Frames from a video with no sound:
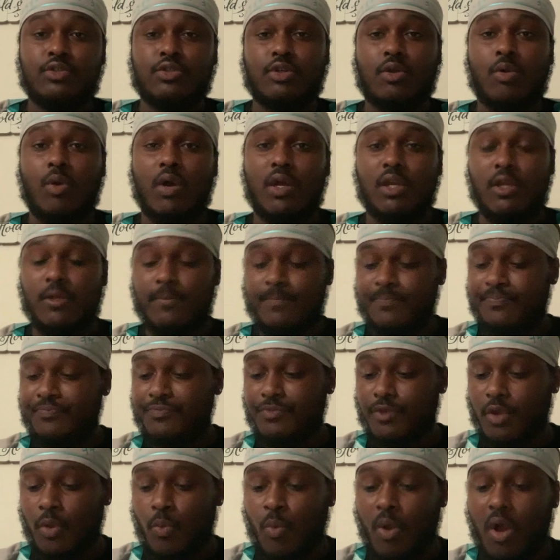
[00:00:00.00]
Quanium,
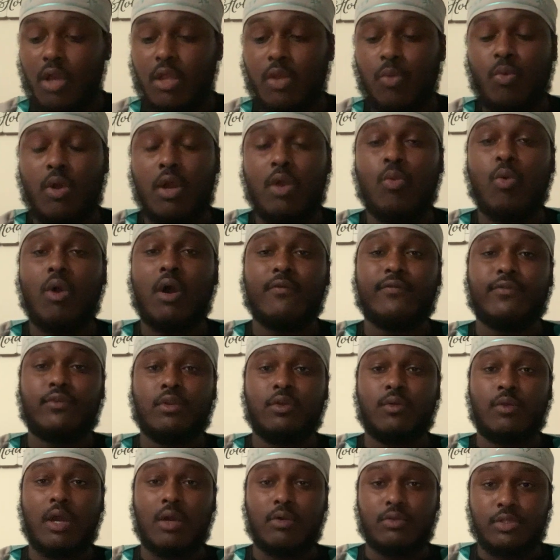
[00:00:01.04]
Wakamahwaf, you know,
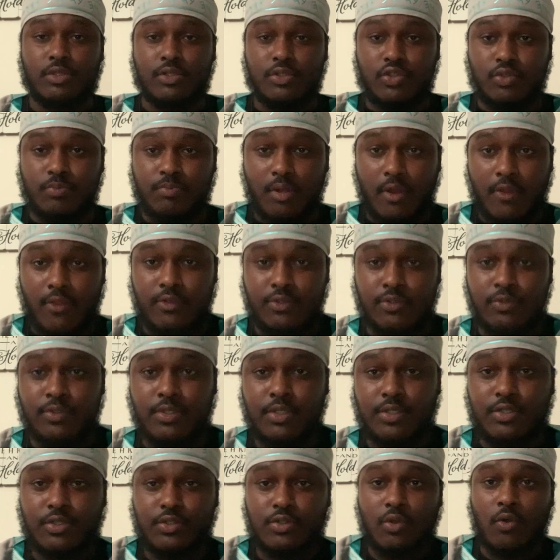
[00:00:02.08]
your elders, your brothers, your
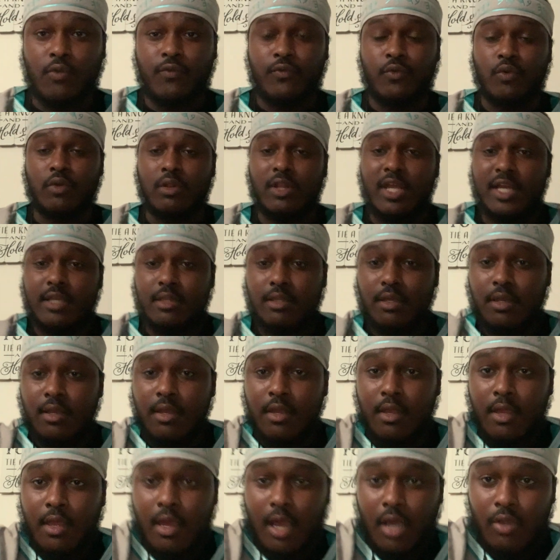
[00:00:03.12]
sisters, the whole full elect,
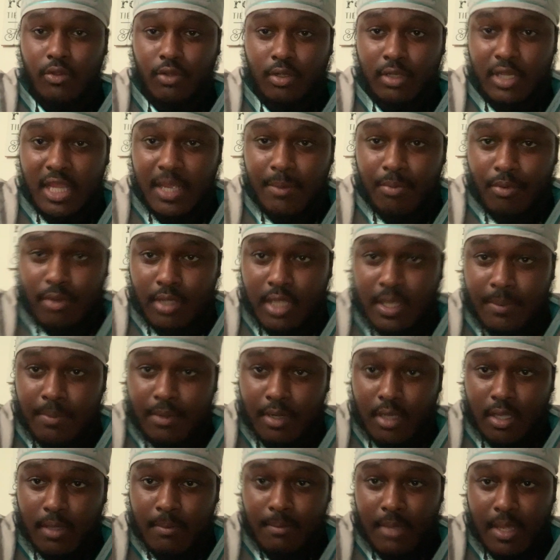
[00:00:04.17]
out there laboring, keeping
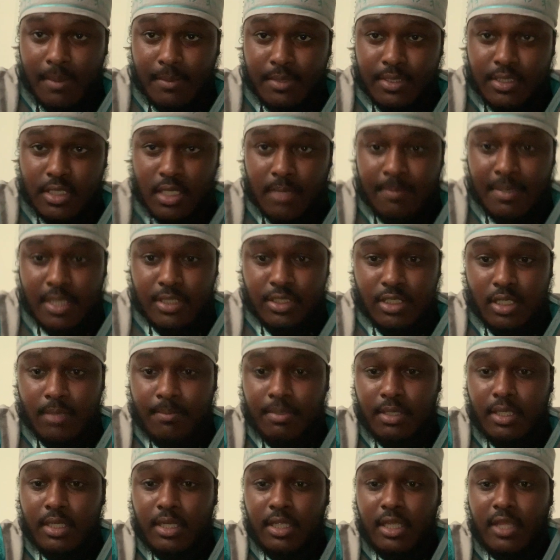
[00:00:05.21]
the commandments to the best of your
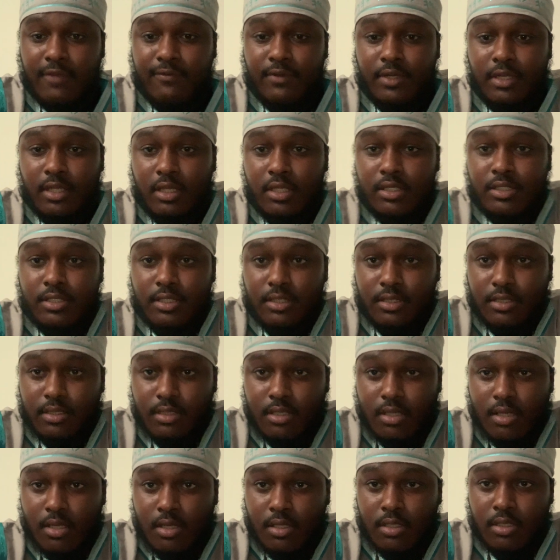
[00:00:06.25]
ability, giving diligence
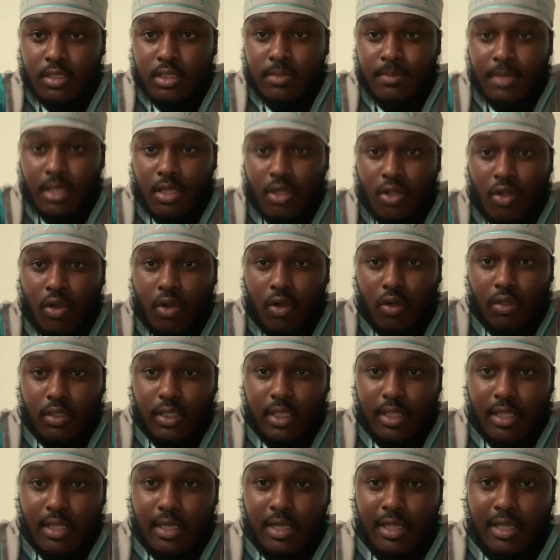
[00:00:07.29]
to make your
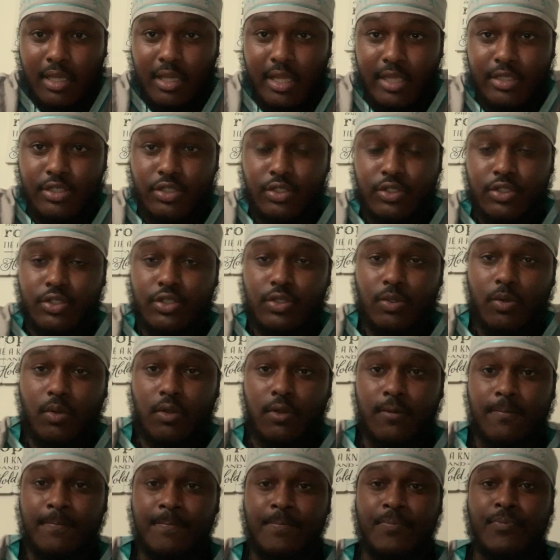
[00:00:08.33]
calling and election
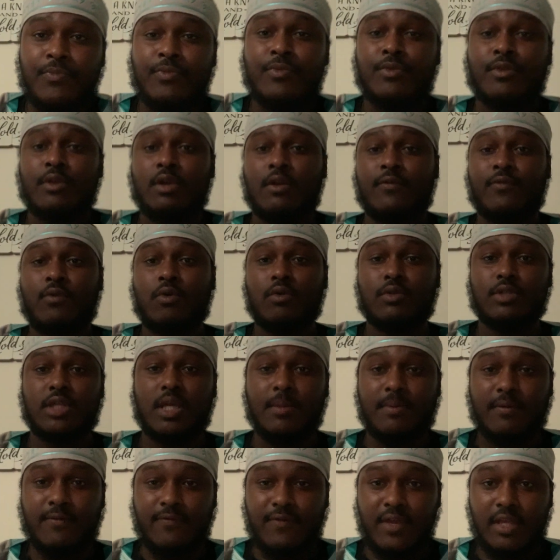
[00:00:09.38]
sure course,
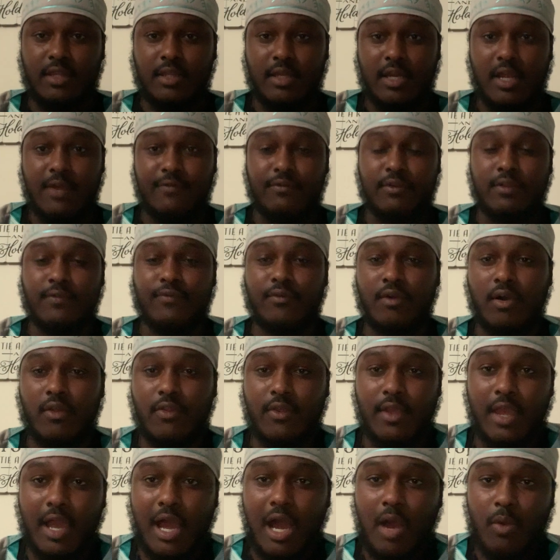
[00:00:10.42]
keeping faith in Heavenly Father
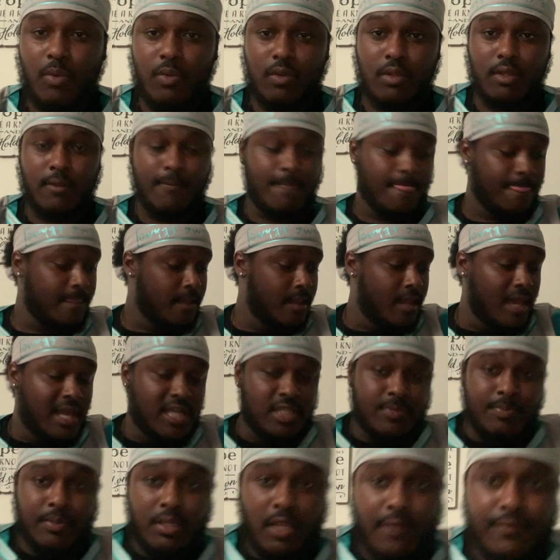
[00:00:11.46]
Yahweh and
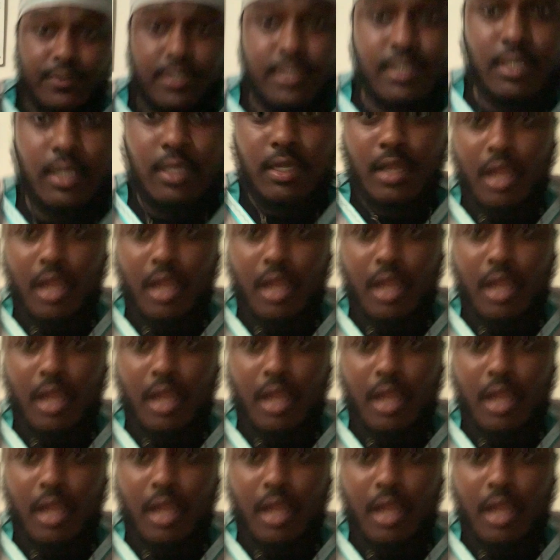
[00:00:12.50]
His beloved Son,